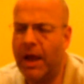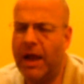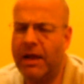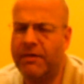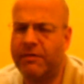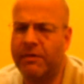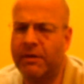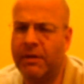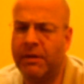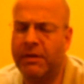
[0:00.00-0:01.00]
is
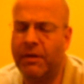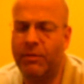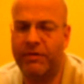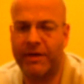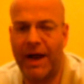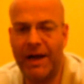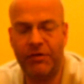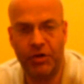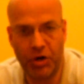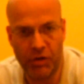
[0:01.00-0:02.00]
that with
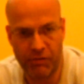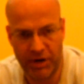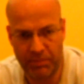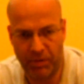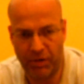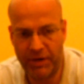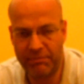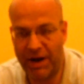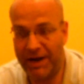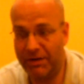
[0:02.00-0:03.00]
scalers you currently buy,
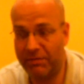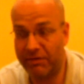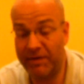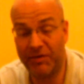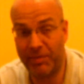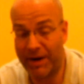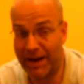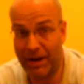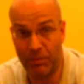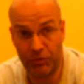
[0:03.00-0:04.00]
and it doesn't seem to
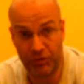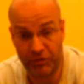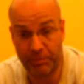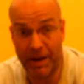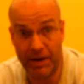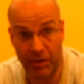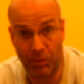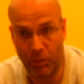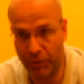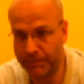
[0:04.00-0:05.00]
matter how much you spend
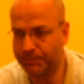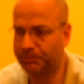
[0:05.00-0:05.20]
on one,